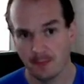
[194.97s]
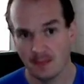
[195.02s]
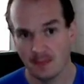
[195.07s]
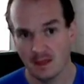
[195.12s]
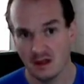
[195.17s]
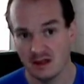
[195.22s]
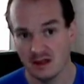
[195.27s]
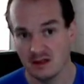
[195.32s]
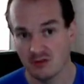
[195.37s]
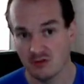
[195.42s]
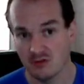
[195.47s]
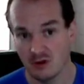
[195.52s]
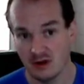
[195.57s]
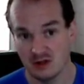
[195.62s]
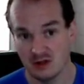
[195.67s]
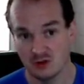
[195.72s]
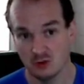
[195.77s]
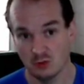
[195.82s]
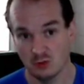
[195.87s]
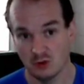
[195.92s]
They didn't throw any
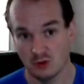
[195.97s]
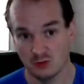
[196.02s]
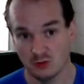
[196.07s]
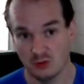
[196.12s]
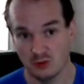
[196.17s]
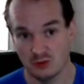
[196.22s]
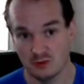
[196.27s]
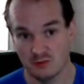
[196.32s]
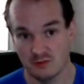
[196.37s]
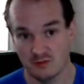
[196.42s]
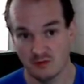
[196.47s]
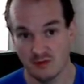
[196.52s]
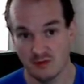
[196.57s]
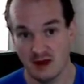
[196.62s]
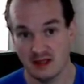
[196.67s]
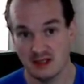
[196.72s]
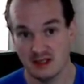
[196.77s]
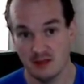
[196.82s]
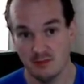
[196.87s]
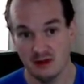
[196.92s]
at all whilst we were
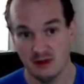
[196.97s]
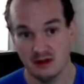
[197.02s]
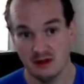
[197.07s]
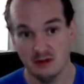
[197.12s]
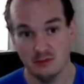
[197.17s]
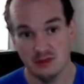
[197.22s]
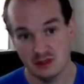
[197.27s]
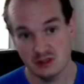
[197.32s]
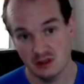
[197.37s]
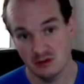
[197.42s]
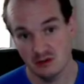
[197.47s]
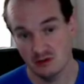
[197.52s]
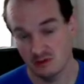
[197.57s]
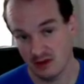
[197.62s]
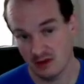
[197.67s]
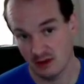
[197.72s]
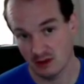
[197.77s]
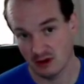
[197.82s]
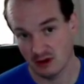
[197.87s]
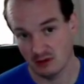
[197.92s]
Machamping them, so
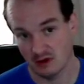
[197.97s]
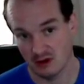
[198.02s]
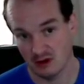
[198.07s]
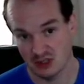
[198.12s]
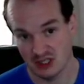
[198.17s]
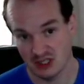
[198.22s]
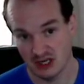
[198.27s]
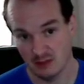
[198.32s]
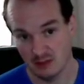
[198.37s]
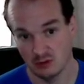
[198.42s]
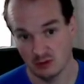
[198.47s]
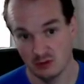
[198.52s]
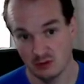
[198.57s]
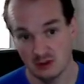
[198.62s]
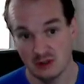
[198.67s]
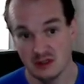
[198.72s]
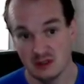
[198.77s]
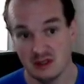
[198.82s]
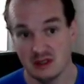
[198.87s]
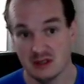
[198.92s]
there we go, another Shadow Ball.
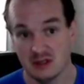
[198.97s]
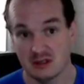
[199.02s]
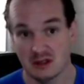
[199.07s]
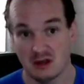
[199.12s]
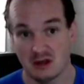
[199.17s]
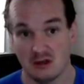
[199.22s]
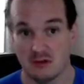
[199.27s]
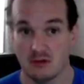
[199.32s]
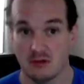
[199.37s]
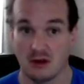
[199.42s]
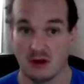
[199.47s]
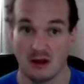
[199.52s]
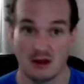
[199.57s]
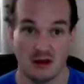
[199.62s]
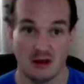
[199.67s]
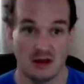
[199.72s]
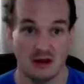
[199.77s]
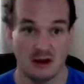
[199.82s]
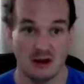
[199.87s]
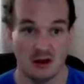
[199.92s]
So,
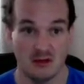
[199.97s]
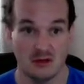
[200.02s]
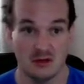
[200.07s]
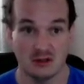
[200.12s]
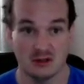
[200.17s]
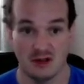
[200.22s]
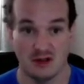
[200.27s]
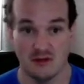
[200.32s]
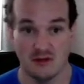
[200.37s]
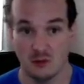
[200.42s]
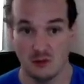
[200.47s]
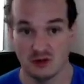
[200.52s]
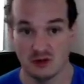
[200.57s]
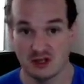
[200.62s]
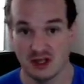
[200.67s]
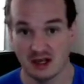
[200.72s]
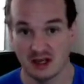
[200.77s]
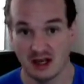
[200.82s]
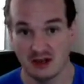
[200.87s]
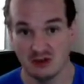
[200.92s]
looks like they've almost
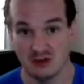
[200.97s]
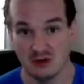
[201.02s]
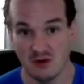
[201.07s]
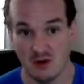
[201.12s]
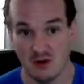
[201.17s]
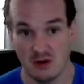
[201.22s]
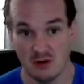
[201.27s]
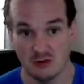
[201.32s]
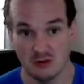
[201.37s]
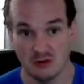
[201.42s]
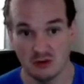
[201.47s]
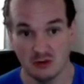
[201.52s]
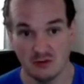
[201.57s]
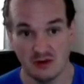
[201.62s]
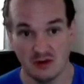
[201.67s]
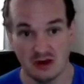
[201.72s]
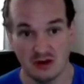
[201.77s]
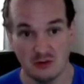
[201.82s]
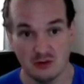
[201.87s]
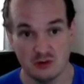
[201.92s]
taken out two of
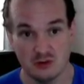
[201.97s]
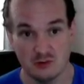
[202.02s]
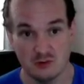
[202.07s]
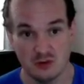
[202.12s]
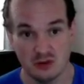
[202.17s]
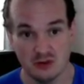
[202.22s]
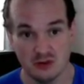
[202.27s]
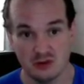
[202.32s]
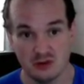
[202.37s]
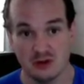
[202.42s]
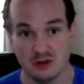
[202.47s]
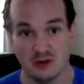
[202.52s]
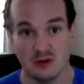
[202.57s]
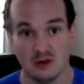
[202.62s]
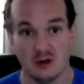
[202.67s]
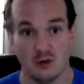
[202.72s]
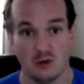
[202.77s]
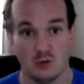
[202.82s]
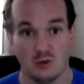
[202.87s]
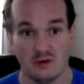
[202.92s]
ours, but
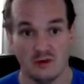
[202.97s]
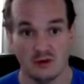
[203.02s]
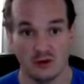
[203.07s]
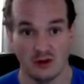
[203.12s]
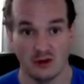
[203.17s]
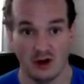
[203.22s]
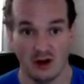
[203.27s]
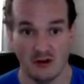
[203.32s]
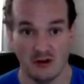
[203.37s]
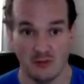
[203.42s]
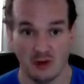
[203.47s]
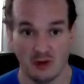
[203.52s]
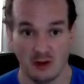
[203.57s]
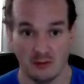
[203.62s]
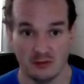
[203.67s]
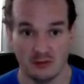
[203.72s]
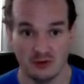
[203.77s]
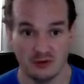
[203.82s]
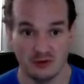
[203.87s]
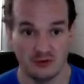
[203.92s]
we've got the Hydro
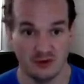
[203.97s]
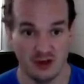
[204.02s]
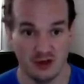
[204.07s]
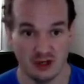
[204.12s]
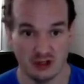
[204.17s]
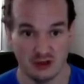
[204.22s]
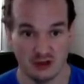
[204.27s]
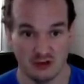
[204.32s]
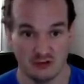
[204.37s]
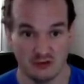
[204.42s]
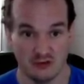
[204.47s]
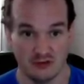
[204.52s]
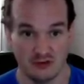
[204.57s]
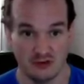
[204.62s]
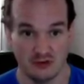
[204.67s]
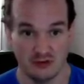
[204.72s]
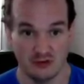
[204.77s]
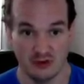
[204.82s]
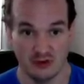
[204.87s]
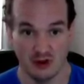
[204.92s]
Pump to finish off
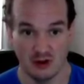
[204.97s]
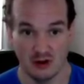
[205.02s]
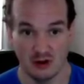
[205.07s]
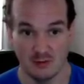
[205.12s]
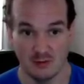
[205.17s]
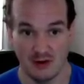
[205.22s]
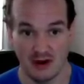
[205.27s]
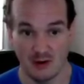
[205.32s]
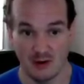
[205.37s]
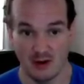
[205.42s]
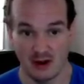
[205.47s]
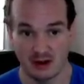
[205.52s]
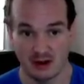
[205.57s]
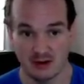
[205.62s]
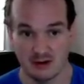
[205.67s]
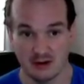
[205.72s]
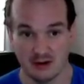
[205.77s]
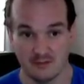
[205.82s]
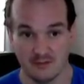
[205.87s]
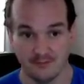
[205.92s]
the load of Marowak.
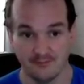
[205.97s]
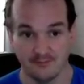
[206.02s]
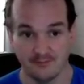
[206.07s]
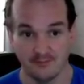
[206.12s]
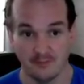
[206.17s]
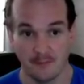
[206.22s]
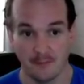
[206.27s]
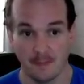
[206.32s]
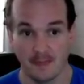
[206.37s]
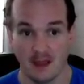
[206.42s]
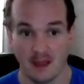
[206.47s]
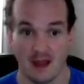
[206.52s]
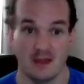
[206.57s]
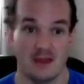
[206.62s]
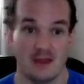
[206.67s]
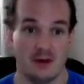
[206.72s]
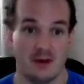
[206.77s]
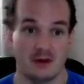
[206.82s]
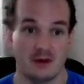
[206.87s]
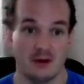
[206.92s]
And
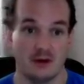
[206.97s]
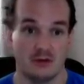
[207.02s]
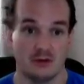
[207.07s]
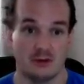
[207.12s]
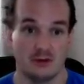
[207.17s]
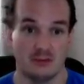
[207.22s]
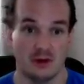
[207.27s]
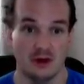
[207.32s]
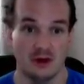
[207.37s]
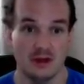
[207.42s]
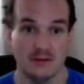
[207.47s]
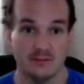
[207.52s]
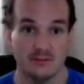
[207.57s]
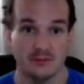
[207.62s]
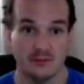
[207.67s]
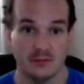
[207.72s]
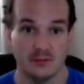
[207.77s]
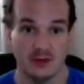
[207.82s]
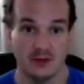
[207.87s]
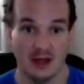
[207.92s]
there we go, goodbye.
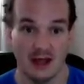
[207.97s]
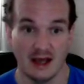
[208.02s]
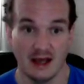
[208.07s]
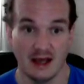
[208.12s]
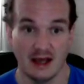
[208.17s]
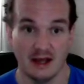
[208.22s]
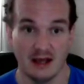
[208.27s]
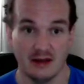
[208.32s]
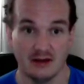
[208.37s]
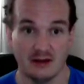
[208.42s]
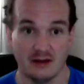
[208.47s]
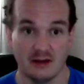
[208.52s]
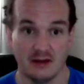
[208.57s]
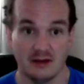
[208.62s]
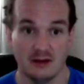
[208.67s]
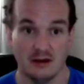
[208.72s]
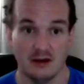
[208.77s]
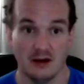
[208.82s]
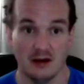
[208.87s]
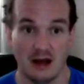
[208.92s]
And
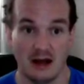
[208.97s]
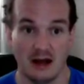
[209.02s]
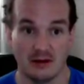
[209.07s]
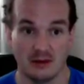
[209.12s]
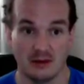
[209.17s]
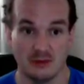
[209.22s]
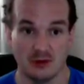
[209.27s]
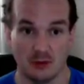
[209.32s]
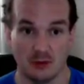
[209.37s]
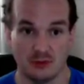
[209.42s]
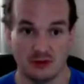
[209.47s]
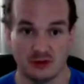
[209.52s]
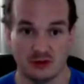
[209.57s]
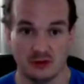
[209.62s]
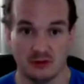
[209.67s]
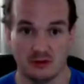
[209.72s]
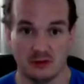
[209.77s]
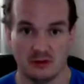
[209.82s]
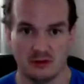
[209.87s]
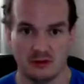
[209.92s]
out comes the Obstagoon.